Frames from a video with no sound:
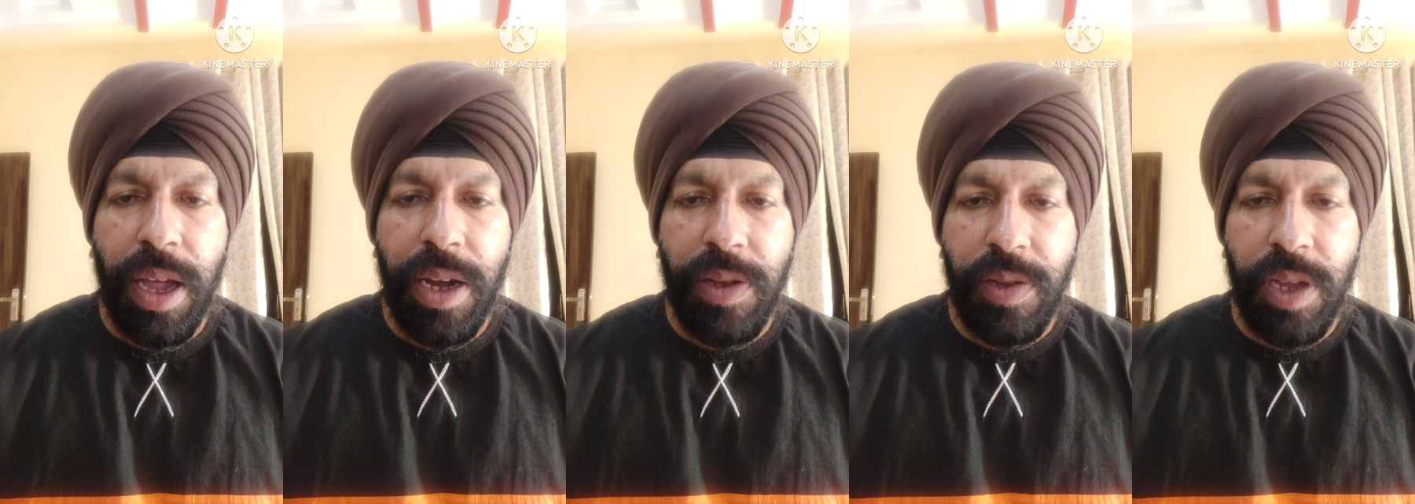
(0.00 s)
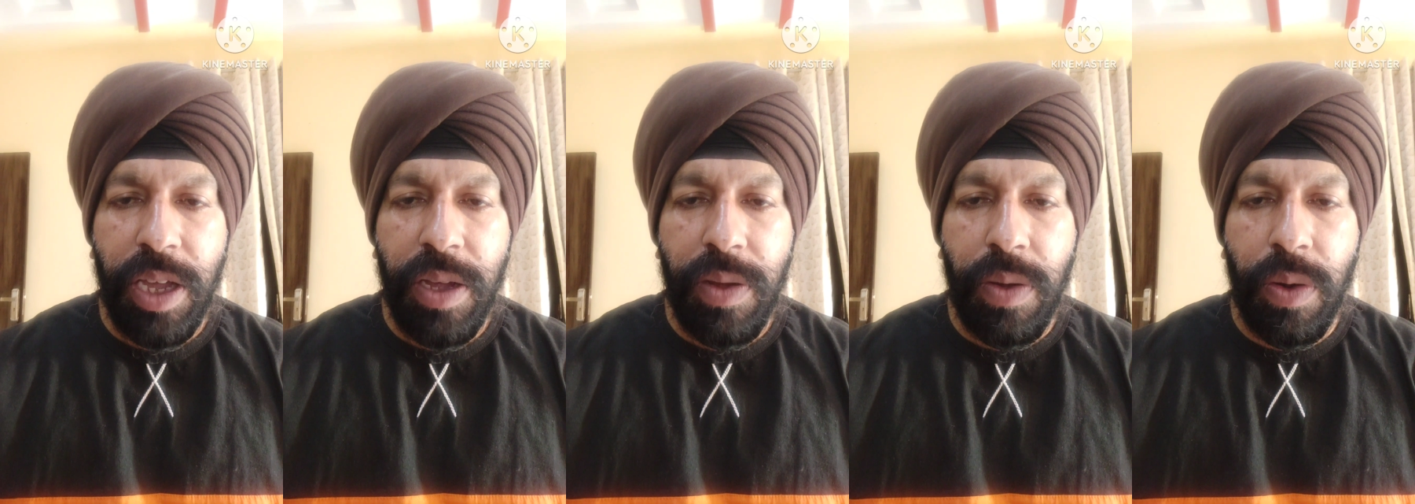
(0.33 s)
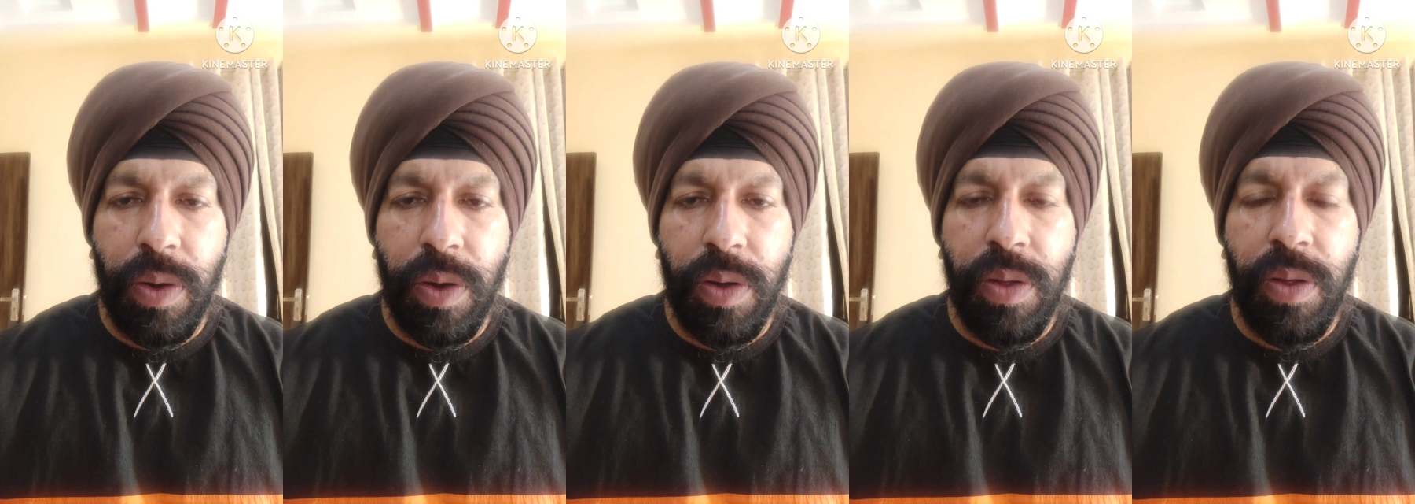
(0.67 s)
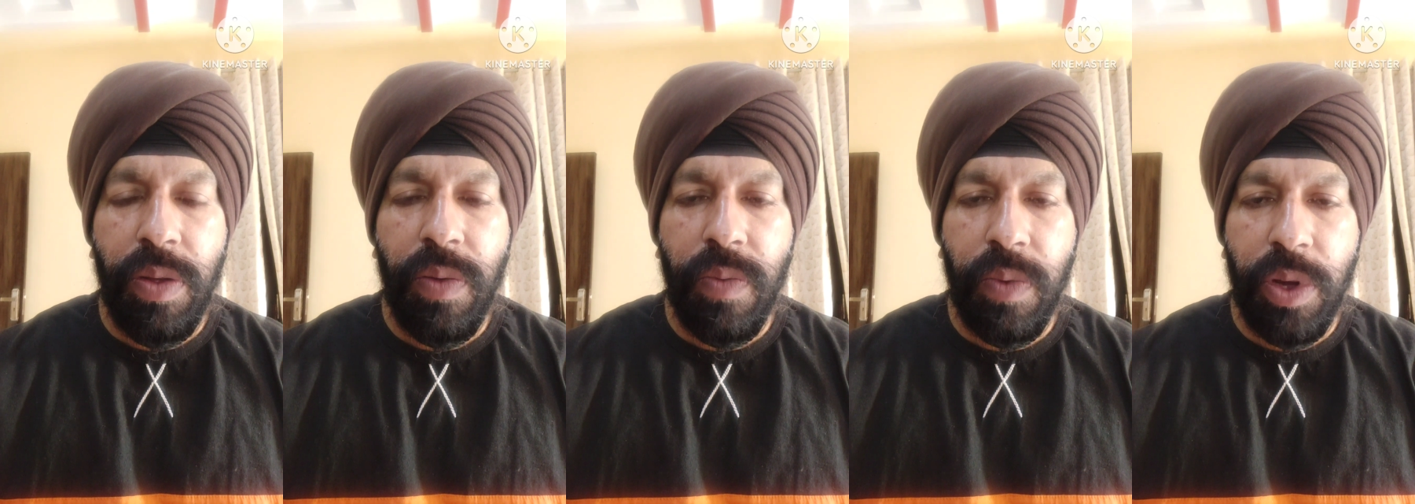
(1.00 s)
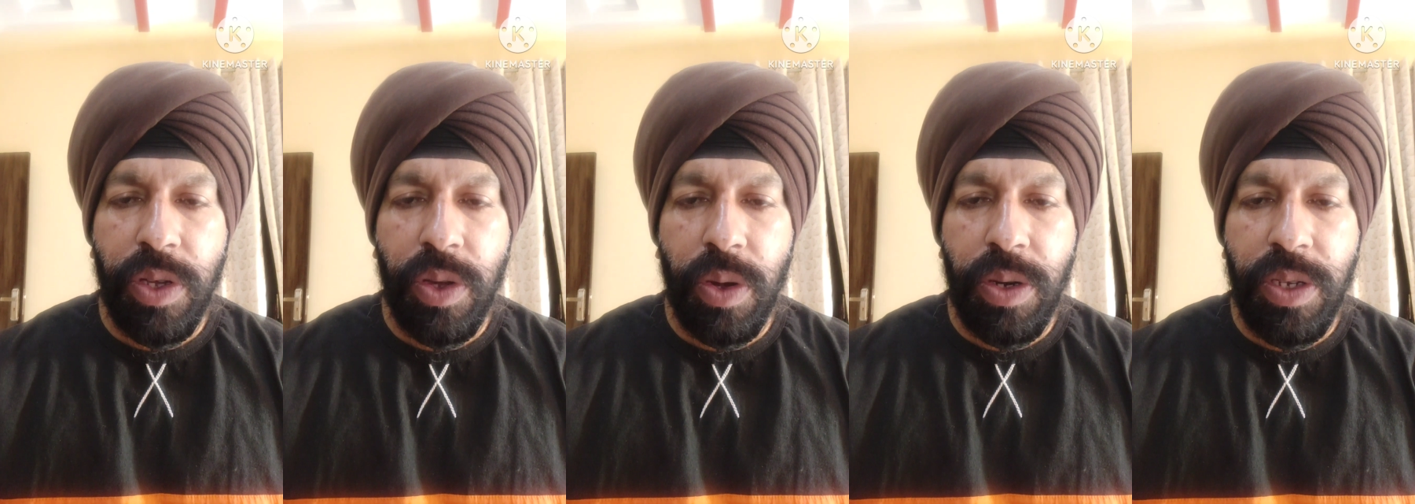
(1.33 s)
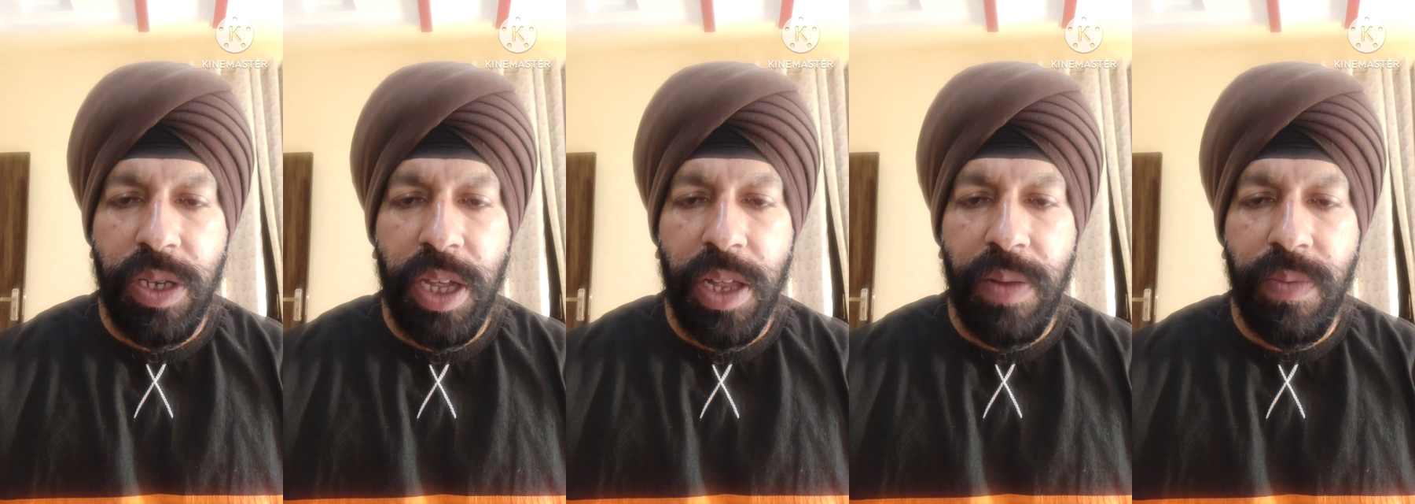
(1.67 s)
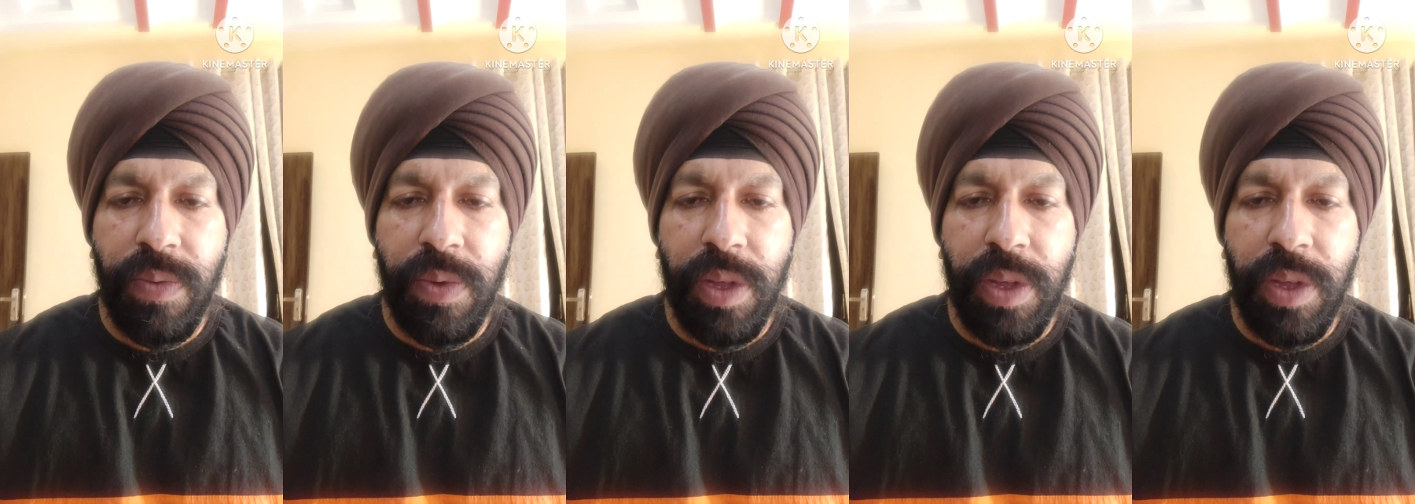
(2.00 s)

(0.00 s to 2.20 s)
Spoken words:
and think good for yourself,